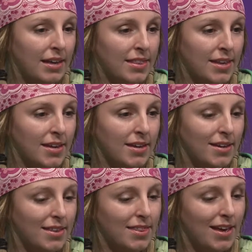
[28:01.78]
think
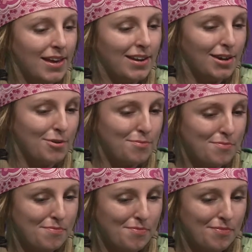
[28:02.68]
that
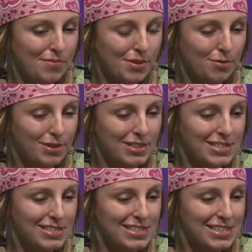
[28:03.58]
with the
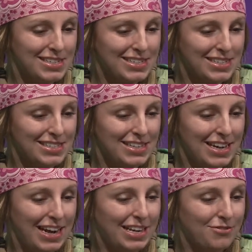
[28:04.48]
statistics that
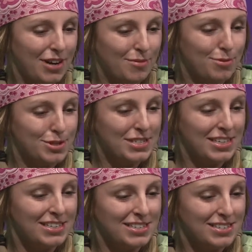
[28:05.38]

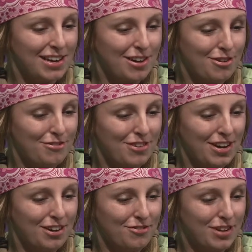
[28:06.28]
85% of
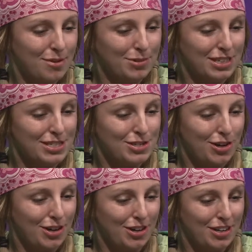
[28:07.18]
families
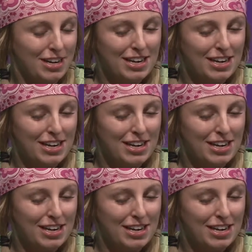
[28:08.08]
are